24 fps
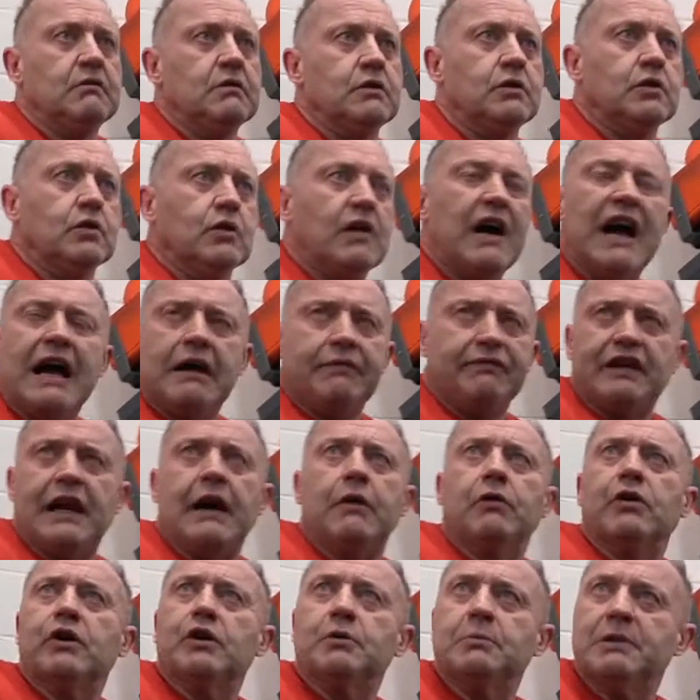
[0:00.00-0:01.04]
You know, half an
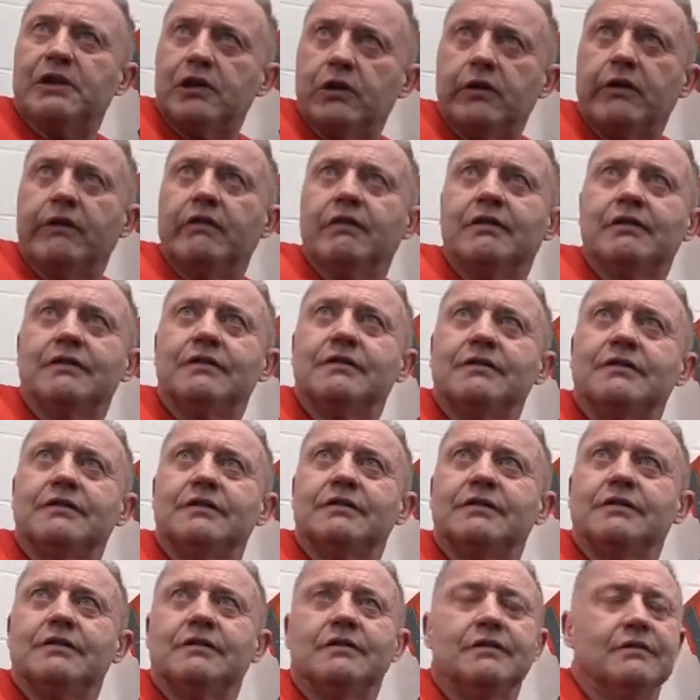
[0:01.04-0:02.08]
hour it'll be done.
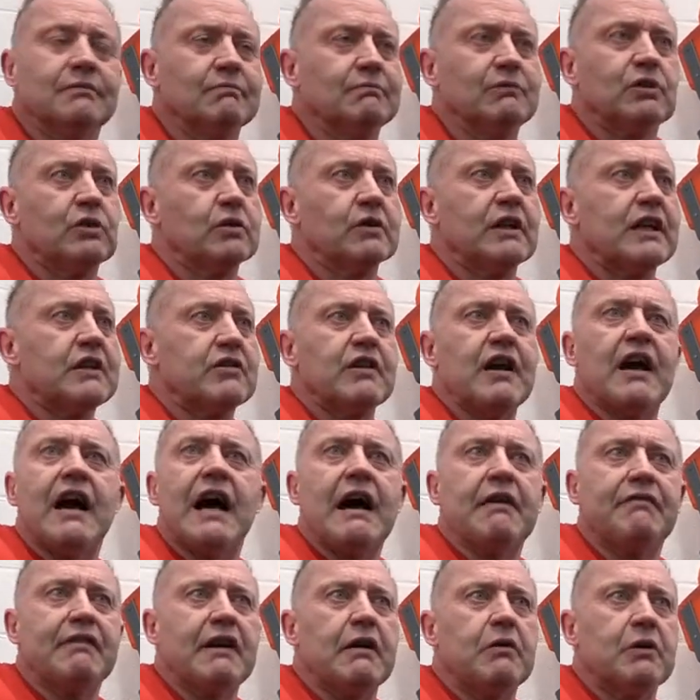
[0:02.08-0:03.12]
Yeah. You know, that's it.
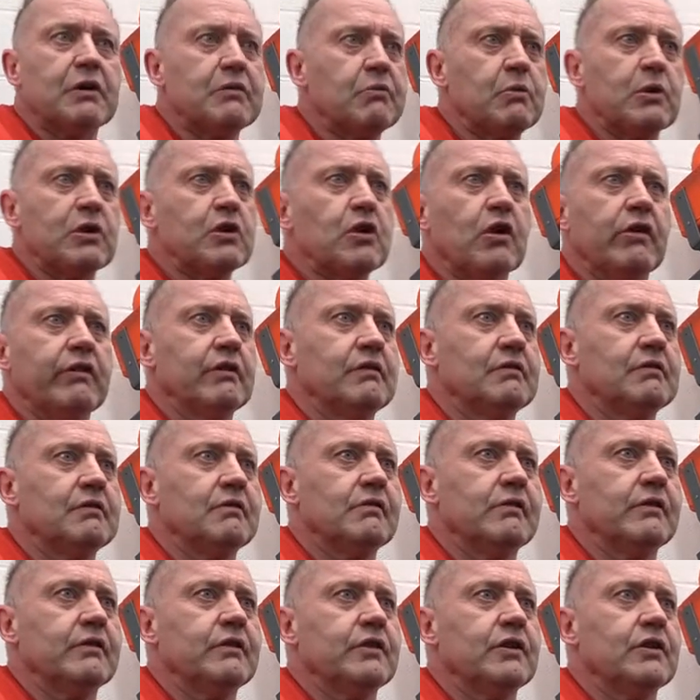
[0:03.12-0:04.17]
Half hour we're done.
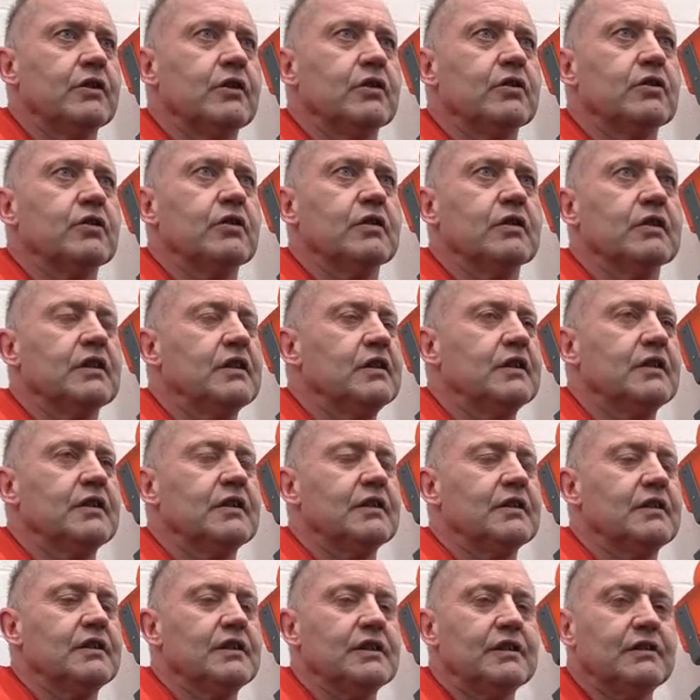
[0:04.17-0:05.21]
You know, so
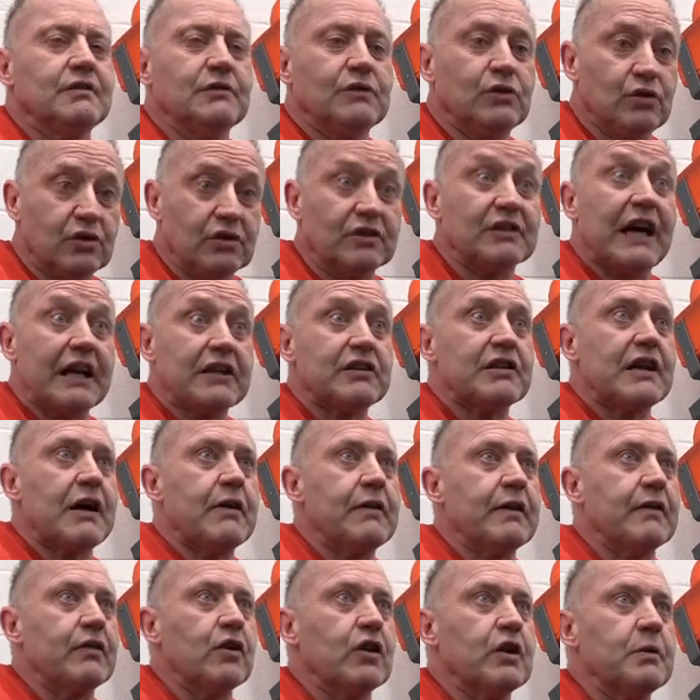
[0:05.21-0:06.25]
and you just, that's how
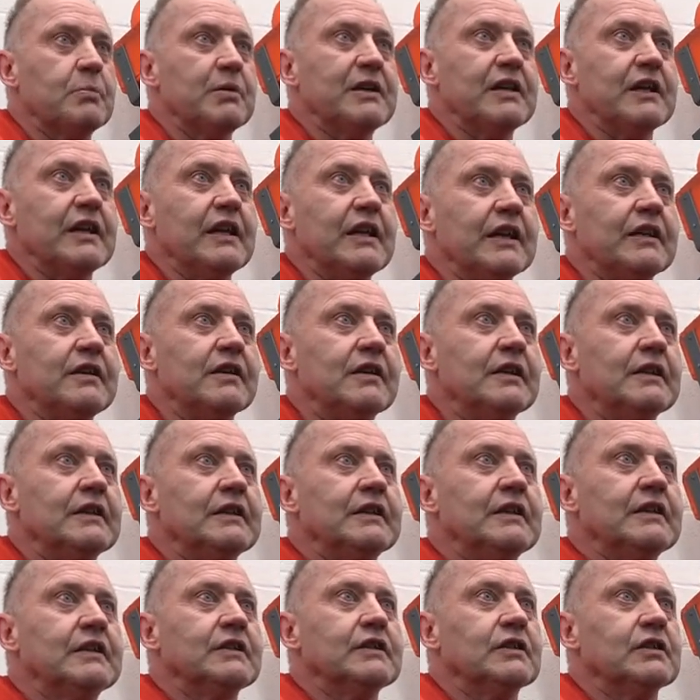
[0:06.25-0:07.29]
you've got to be, innit?
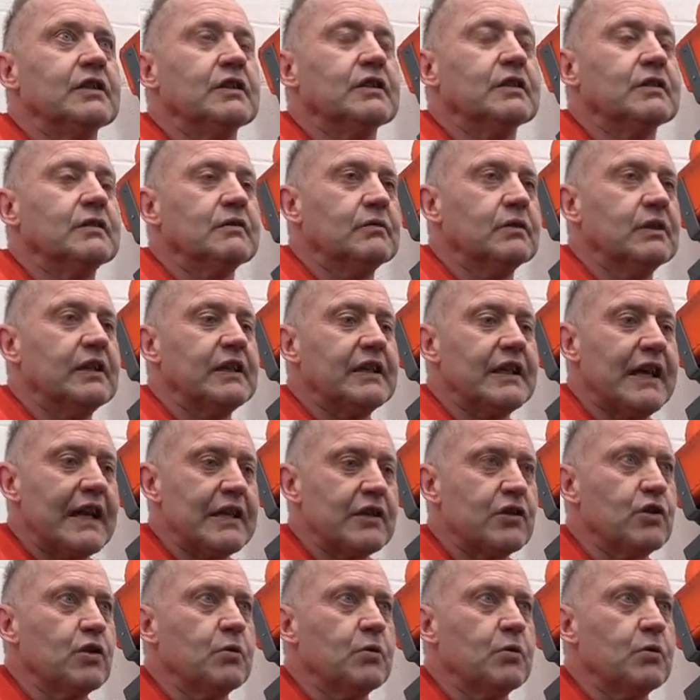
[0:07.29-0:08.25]
You know, when it gets